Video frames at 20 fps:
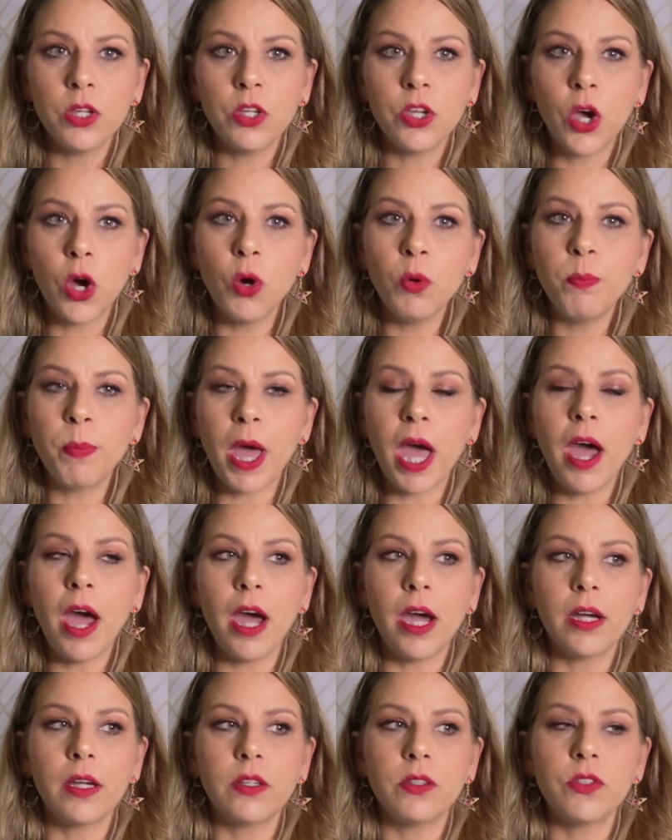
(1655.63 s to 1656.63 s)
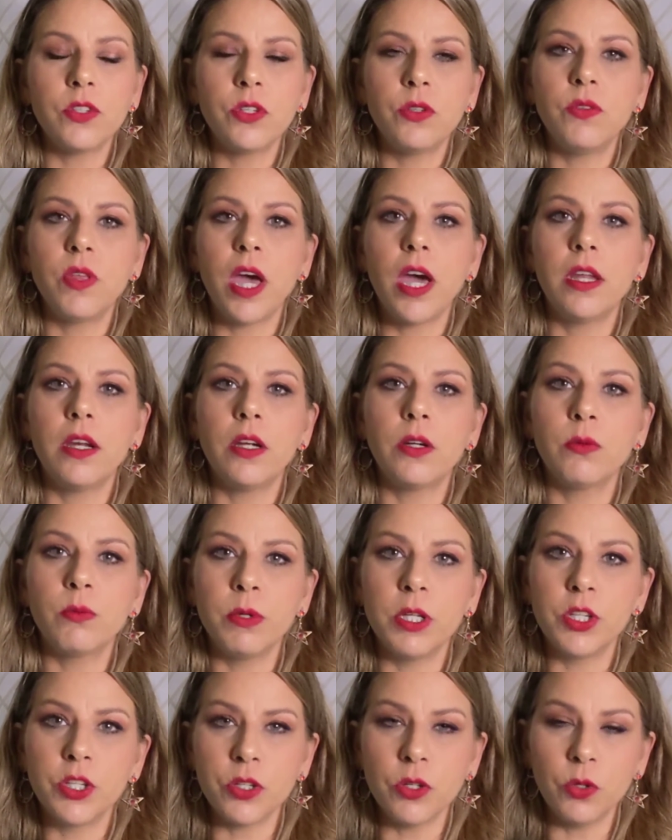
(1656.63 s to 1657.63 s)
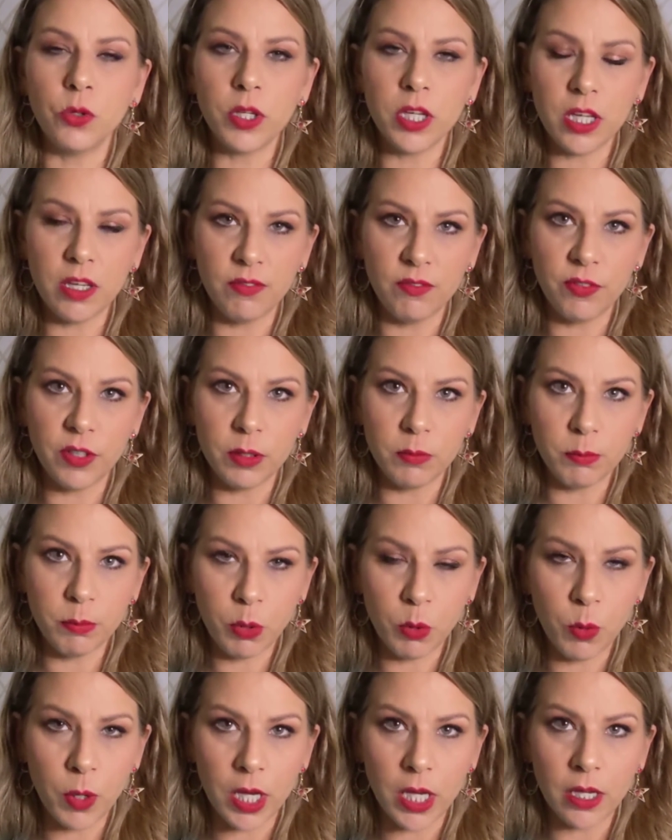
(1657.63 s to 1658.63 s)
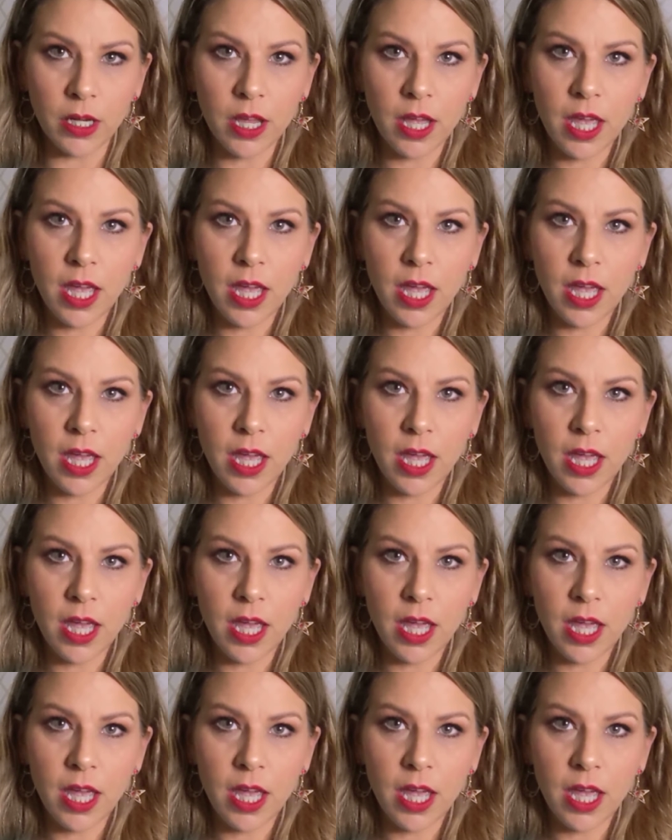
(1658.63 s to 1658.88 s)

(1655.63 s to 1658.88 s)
go back to that original infant point.